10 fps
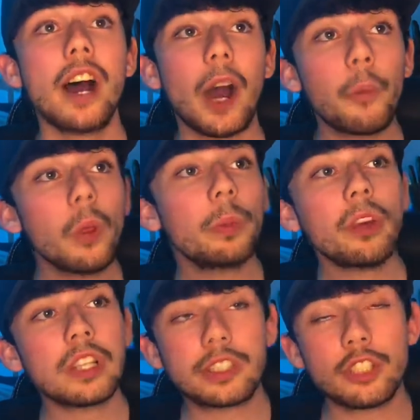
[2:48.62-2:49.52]
I will be
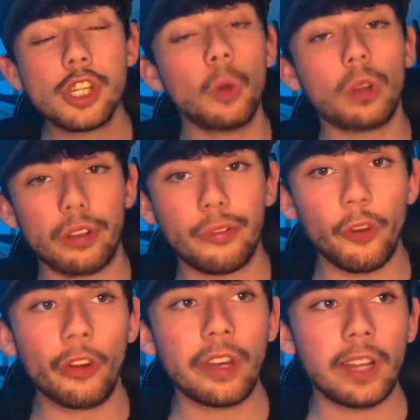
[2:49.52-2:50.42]
honest, the show looks
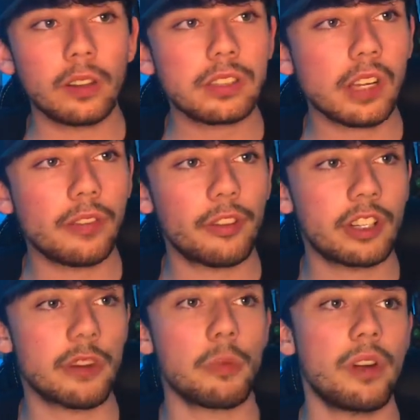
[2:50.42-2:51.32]
fun. It looks like a
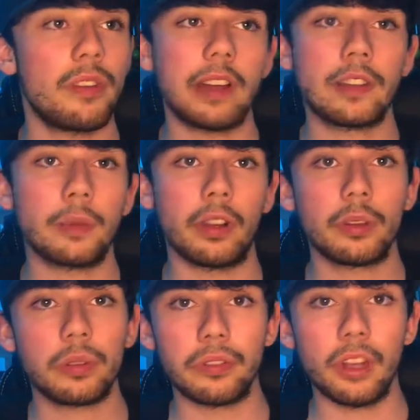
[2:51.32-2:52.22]
fresher breath of air, to be
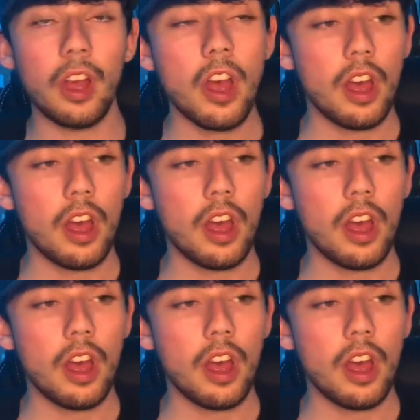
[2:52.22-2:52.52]
honest with you.